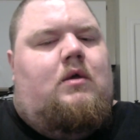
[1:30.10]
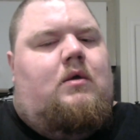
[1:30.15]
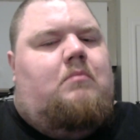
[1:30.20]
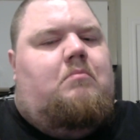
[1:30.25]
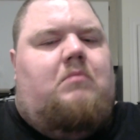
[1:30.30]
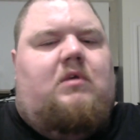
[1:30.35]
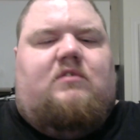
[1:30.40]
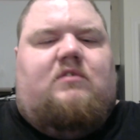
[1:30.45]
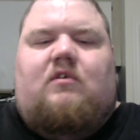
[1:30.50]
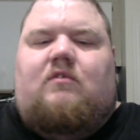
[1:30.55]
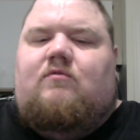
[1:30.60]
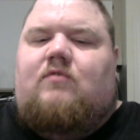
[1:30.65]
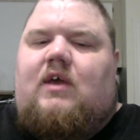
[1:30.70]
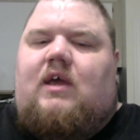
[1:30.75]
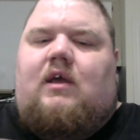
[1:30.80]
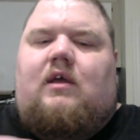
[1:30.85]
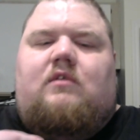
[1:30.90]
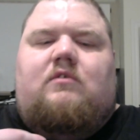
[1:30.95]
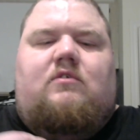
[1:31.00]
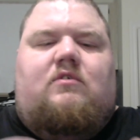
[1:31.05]
missing
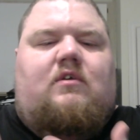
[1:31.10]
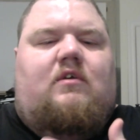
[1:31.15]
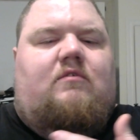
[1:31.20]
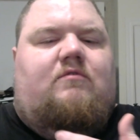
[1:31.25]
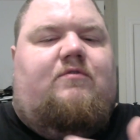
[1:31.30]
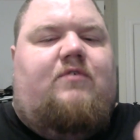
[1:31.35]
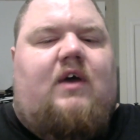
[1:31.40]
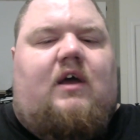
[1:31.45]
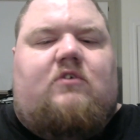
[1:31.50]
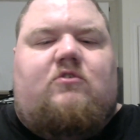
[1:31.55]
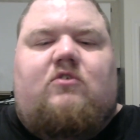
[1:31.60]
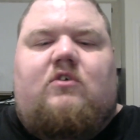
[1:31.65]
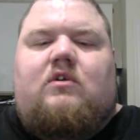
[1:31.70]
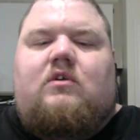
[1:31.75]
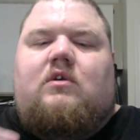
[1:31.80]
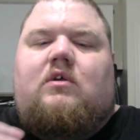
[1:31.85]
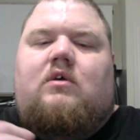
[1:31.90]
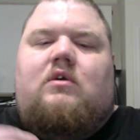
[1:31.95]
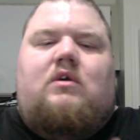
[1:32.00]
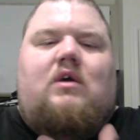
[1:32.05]
veins,
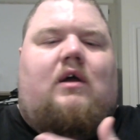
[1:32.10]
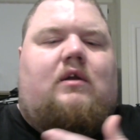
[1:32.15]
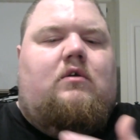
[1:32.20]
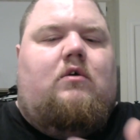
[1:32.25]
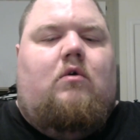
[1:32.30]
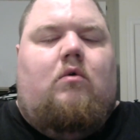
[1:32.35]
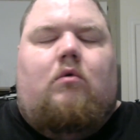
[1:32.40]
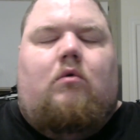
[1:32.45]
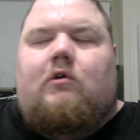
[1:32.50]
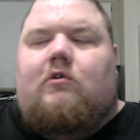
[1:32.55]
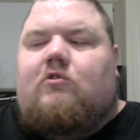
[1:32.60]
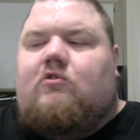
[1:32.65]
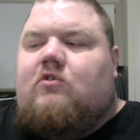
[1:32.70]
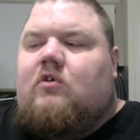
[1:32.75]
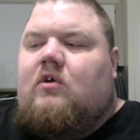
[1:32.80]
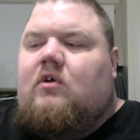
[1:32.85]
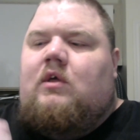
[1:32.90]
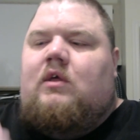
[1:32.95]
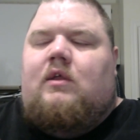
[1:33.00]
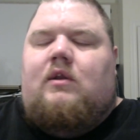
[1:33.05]
infection, cutting
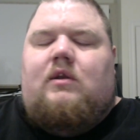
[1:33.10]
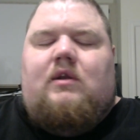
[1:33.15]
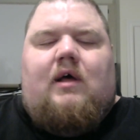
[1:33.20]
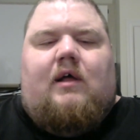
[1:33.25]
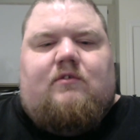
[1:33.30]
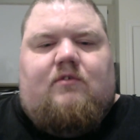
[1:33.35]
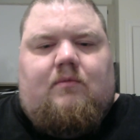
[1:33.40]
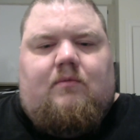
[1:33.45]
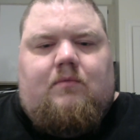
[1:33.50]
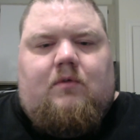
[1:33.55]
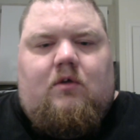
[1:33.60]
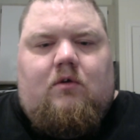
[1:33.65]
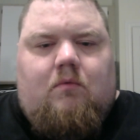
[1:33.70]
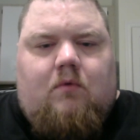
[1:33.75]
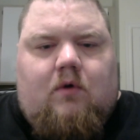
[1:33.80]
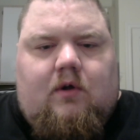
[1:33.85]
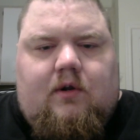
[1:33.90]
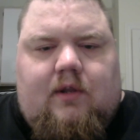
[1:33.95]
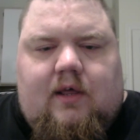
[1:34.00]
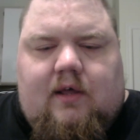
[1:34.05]
corners, not something you
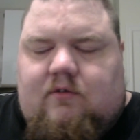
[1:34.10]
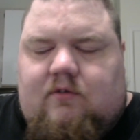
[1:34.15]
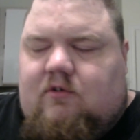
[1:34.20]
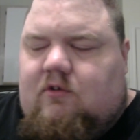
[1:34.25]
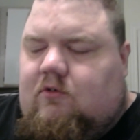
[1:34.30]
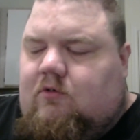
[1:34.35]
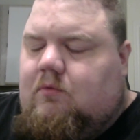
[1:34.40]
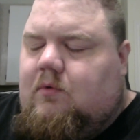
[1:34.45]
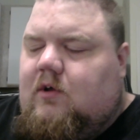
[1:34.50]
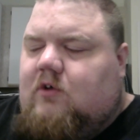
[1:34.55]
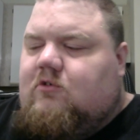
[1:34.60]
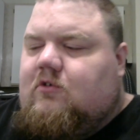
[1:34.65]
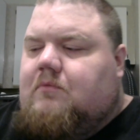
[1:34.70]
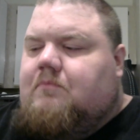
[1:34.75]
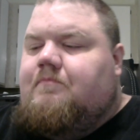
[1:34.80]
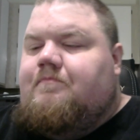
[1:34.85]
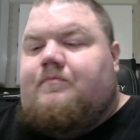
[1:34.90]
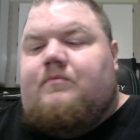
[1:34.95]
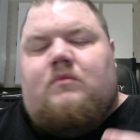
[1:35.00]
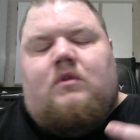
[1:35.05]
want in that situation.
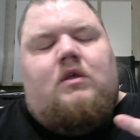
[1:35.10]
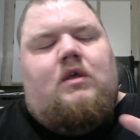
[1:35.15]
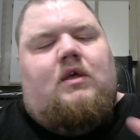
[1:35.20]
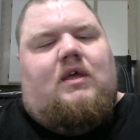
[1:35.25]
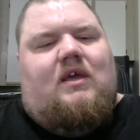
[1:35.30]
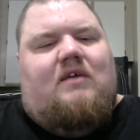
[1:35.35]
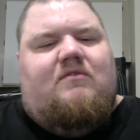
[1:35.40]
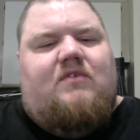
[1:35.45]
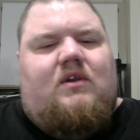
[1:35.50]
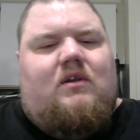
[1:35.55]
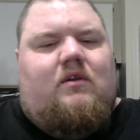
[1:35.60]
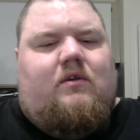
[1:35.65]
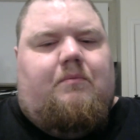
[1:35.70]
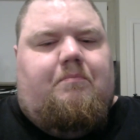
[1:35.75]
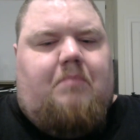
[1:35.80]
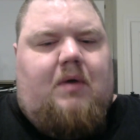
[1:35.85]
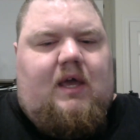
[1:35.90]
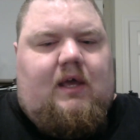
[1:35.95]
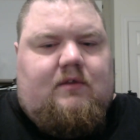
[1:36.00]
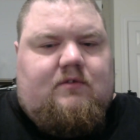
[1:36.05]
Even a
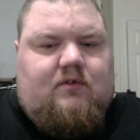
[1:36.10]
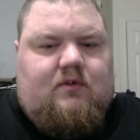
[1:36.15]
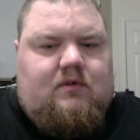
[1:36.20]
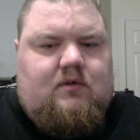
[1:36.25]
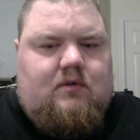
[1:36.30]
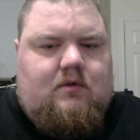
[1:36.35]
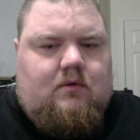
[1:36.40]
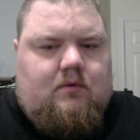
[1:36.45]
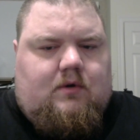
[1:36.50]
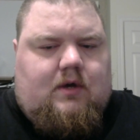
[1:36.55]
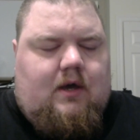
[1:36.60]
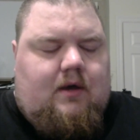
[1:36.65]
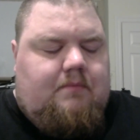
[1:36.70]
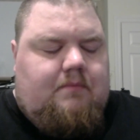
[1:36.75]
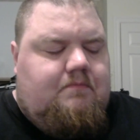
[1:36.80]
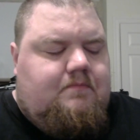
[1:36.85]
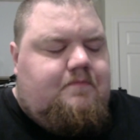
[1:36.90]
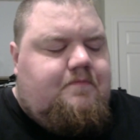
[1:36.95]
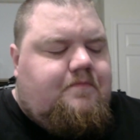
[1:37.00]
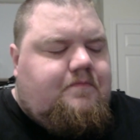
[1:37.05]
debate, okay?
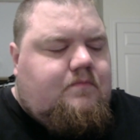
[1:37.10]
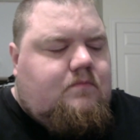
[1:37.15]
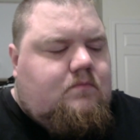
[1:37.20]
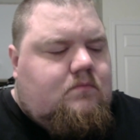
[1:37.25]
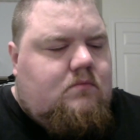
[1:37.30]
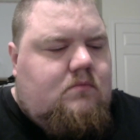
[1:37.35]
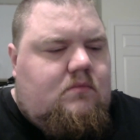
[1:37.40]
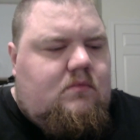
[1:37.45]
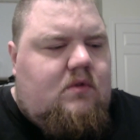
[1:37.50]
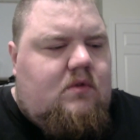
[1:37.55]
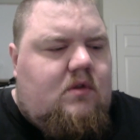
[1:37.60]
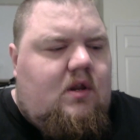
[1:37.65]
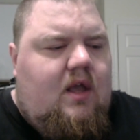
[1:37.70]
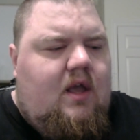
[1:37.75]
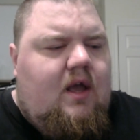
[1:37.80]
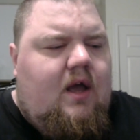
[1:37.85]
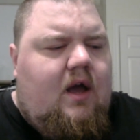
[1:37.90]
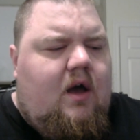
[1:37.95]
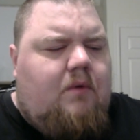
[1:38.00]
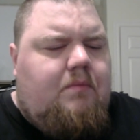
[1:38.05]

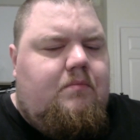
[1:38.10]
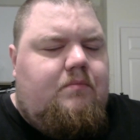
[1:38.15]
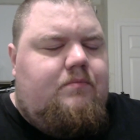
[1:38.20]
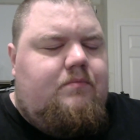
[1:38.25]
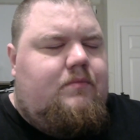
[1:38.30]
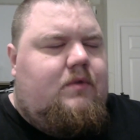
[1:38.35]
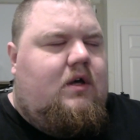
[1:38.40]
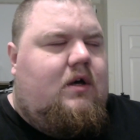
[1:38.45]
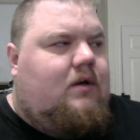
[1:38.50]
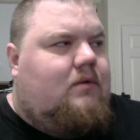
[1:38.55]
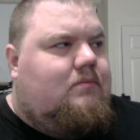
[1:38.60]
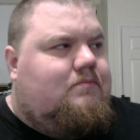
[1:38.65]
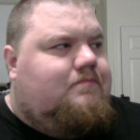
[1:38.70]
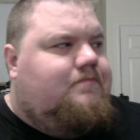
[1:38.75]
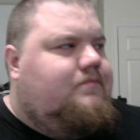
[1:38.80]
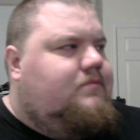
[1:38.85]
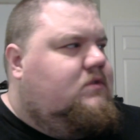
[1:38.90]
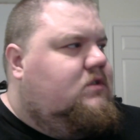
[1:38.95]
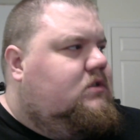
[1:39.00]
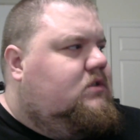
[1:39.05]
How,
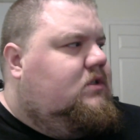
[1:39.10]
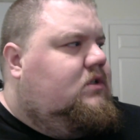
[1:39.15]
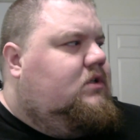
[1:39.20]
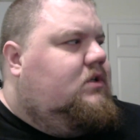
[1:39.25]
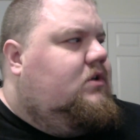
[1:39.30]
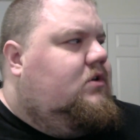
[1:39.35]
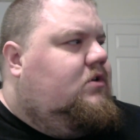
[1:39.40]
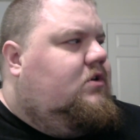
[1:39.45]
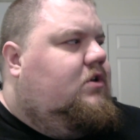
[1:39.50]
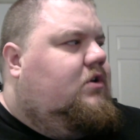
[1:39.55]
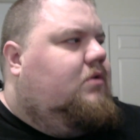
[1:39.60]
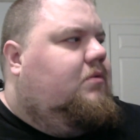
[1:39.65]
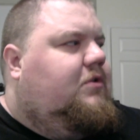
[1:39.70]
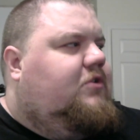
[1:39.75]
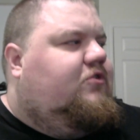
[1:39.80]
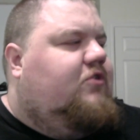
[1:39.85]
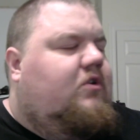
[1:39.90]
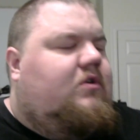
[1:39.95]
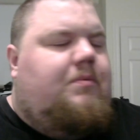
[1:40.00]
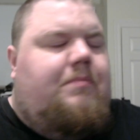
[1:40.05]
we
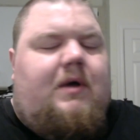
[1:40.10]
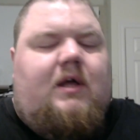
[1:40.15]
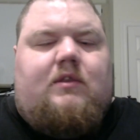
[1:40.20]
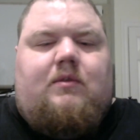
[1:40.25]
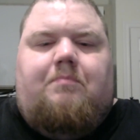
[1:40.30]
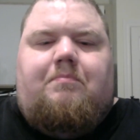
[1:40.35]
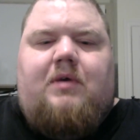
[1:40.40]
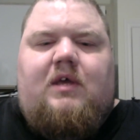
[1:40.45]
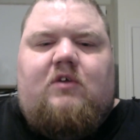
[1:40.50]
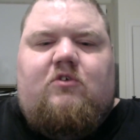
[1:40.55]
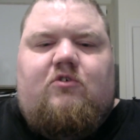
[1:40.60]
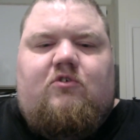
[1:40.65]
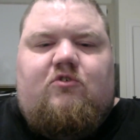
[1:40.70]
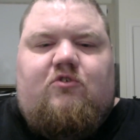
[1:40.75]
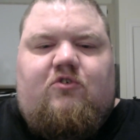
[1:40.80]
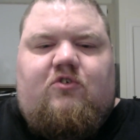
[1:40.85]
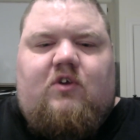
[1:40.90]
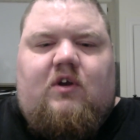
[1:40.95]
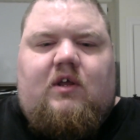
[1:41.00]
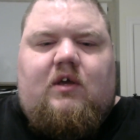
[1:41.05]
joke about the pigeon
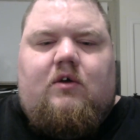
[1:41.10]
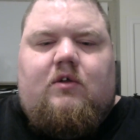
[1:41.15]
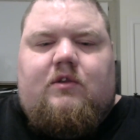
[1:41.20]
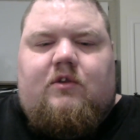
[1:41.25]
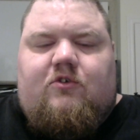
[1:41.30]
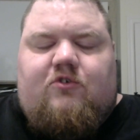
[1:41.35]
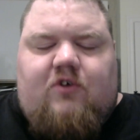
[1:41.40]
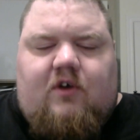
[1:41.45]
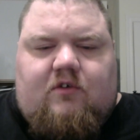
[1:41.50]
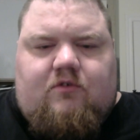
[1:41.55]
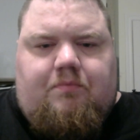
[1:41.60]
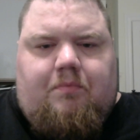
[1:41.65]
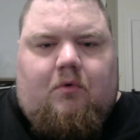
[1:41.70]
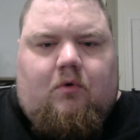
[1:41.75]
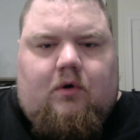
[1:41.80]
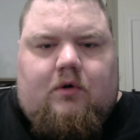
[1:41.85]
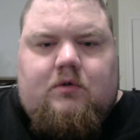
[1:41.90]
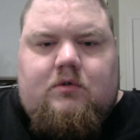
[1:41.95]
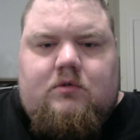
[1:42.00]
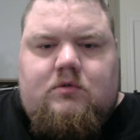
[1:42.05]
shitting on the
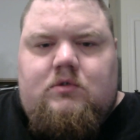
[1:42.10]
chessboard